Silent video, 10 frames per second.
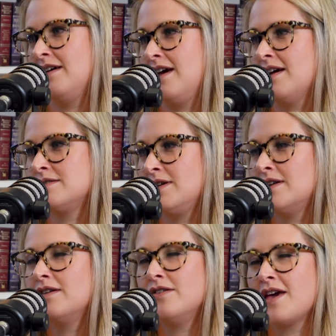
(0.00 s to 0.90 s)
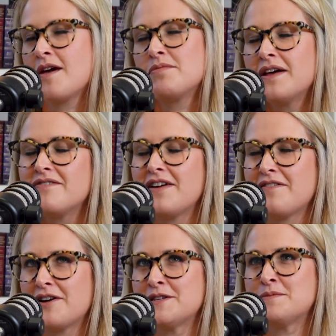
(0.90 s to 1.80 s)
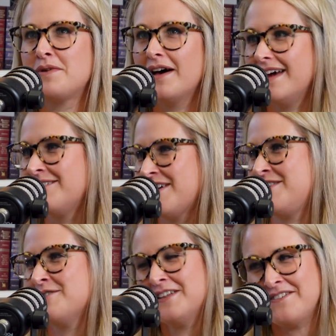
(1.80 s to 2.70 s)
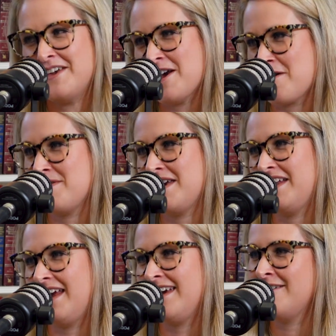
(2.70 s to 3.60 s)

And we know you can't play favorites, but with you living here in McKinney,